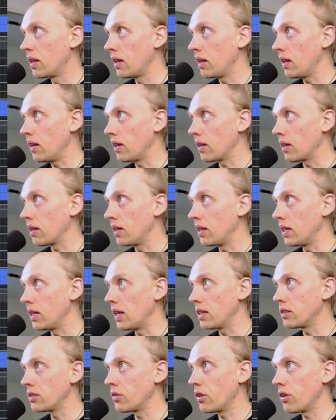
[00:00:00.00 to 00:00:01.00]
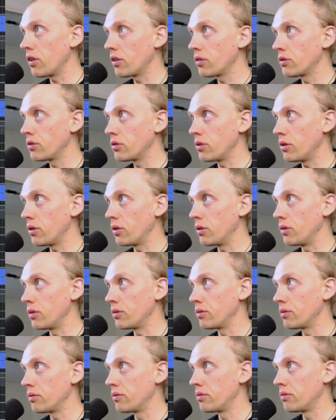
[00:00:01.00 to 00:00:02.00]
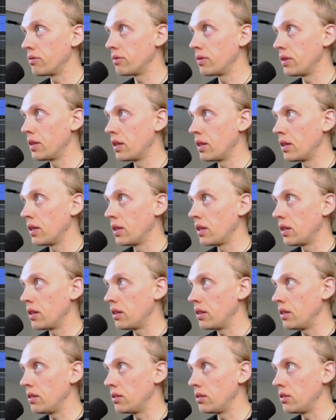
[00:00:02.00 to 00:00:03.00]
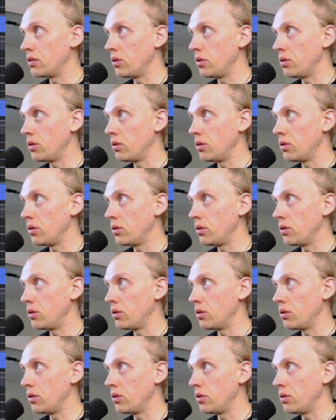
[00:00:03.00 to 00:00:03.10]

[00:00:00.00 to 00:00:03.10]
like a de-esser. So this